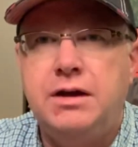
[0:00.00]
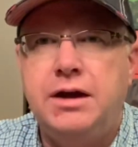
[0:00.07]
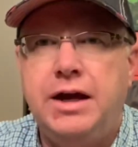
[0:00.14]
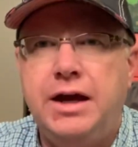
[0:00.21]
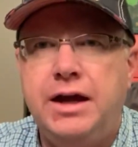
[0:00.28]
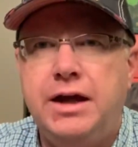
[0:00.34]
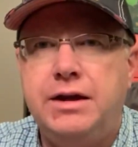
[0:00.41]

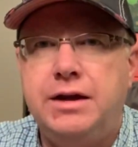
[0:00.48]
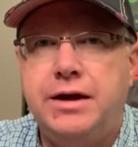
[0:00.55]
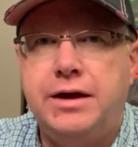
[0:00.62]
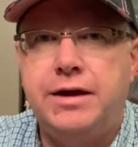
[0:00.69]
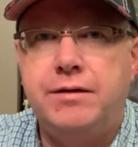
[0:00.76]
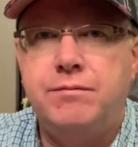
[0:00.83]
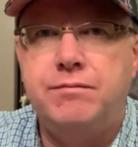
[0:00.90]
and
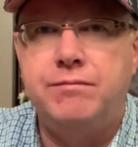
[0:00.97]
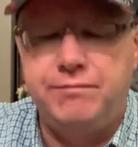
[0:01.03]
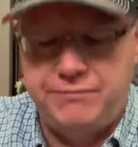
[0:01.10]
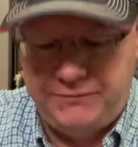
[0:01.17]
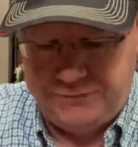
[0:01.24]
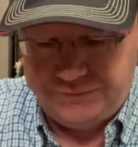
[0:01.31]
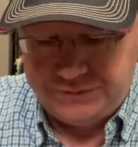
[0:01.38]

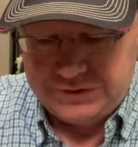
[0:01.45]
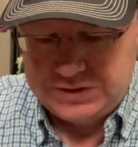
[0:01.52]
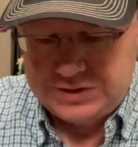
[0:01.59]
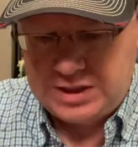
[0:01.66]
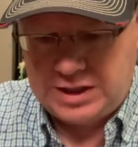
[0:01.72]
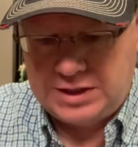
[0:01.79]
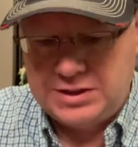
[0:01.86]

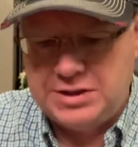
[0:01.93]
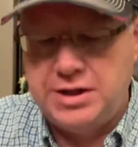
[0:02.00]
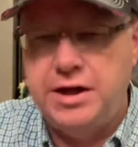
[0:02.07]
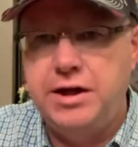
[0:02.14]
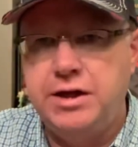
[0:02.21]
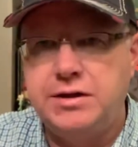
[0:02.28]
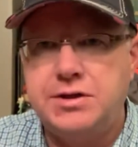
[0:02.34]
6th
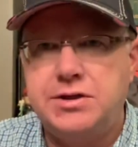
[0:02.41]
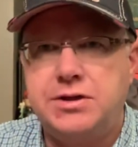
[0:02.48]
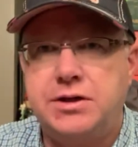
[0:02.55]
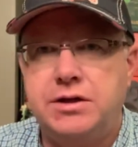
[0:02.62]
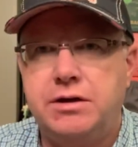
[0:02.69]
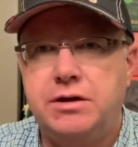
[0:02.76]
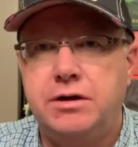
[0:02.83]
Sense
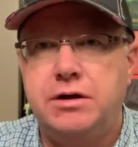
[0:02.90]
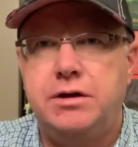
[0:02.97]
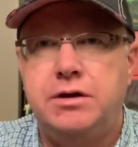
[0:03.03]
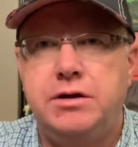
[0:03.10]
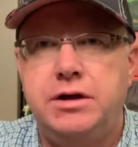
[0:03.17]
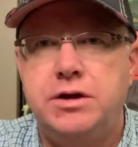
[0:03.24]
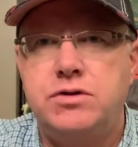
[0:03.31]

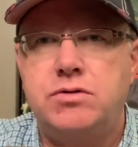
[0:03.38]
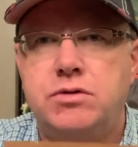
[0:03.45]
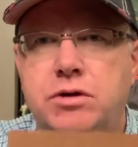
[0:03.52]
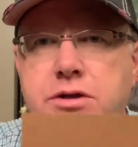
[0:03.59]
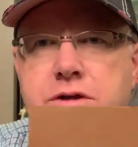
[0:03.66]
has really